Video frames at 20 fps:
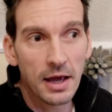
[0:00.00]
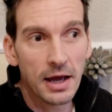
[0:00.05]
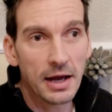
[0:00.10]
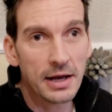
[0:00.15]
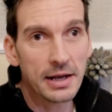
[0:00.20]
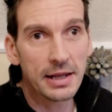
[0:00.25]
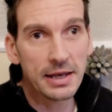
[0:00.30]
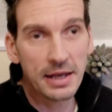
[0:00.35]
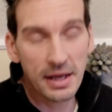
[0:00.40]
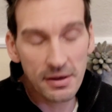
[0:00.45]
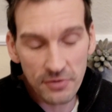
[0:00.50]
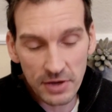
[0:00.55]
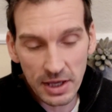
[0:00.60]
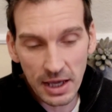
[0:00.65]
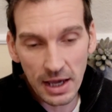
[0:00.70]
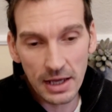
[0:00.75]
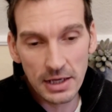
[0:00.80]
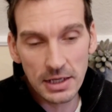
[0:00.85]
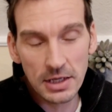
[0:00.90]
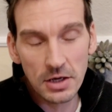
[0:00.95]
and I never
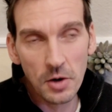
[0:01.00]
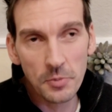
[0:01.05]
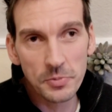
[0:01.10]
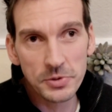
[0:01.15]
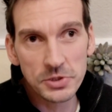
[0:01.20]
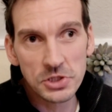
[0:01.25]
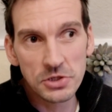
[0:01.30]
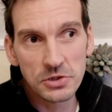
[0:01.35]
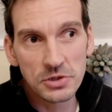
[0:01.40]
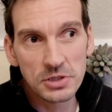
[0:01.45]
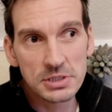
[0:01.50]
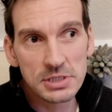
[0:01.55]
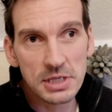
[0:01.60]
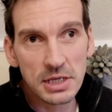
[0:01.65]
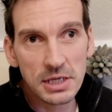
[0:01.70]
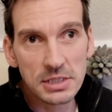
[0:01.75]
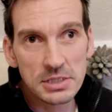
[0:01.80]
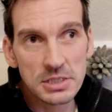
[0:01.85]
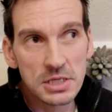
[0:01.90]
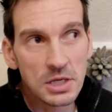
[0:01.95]
get any
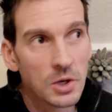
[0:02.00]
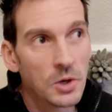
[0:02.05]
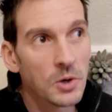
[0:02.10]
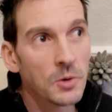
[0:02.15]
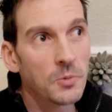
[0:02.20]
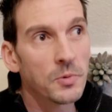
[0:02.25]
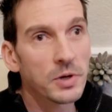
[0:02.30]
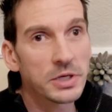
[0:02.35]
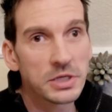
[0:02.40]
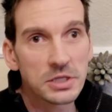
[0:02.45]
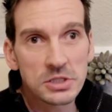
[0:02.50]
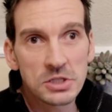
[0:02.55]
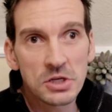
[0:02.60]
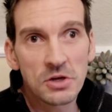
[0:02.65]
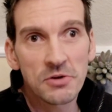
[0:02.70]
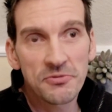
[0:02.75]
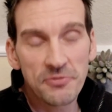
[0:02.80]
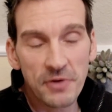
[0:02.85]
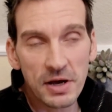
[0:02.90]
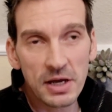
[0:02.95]
opportunities when you're
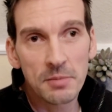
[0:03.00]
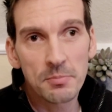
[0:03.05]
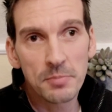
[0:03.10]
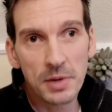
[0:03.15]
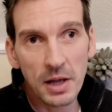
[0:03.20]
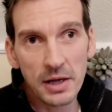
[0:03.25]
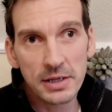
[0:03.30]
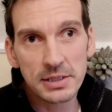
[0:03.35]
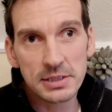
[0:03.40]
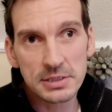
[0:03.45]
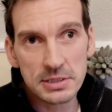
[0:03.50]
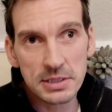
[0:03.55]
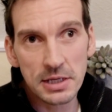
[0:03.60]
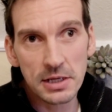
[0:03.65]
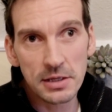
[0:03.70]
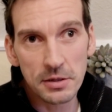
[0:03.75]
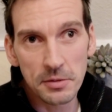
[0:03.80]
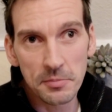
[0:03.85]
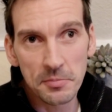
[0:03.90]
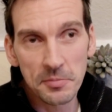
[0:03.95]
too fucking blind to see
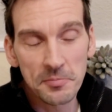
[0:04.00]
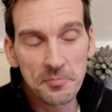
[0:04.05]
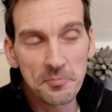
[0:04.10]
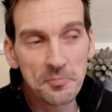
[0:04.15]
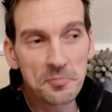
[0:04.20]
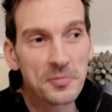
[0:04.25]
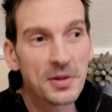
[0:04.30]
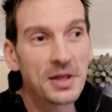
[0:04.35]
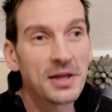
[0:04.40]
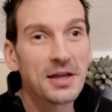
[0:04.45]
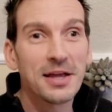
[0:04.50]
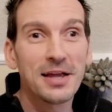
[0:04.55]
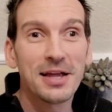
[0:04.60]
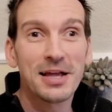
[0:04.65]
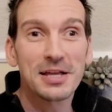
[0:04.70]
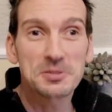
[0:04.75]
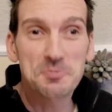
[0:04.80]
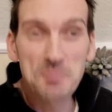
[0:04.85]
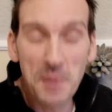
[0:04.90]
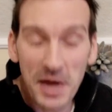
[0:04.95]
them.
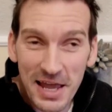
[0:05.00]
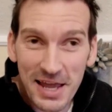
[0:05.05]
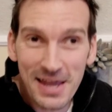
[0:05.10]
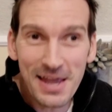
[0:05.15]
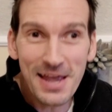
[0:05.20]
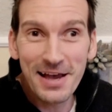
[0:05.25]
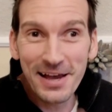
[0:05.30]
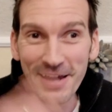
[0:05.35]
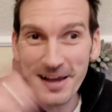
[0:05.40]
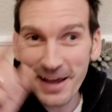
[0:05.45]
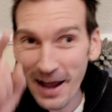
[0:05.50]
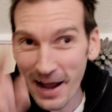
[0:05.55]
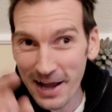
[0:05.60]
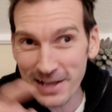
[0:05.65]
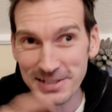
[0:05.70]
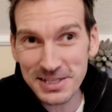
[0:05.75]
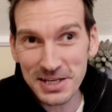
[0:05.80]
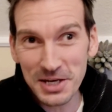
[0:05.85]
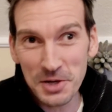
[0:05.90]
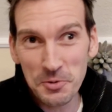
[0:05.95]
It's me,
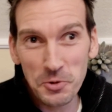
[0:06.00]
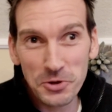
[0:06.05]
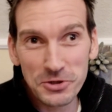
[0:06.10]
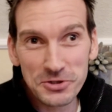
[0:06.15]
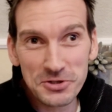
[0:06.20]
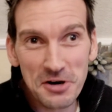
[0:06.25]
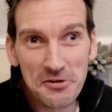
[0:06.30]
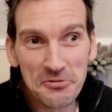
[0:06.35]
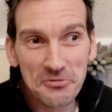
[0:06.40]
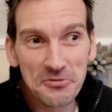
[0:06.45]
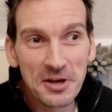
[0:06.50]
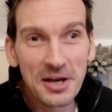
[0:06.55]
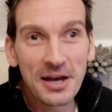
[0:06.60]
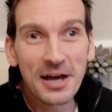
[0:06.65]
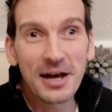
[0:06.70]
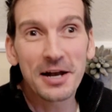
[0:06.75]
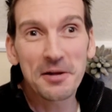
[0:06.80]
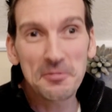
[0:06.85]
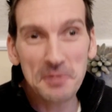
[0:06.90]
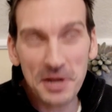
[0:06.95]
Anthony Woodruff,
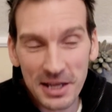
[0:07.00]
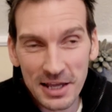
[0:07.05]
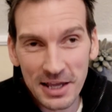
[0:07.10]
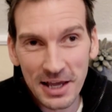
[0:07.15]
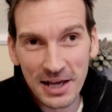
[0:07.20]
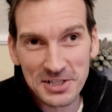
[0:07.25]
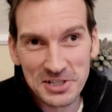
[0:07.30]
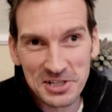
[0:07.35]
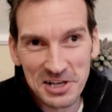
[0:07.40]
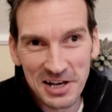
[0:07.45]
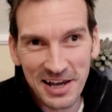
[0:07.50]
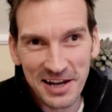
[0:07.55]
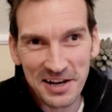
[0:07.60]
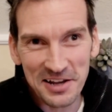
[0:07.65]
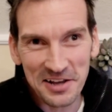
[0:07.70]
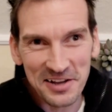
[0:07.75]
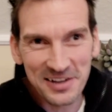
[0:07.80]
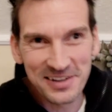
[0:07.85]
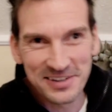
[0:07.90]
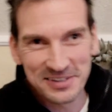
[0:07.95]
and I'm going to catch you
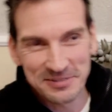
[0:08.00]
later.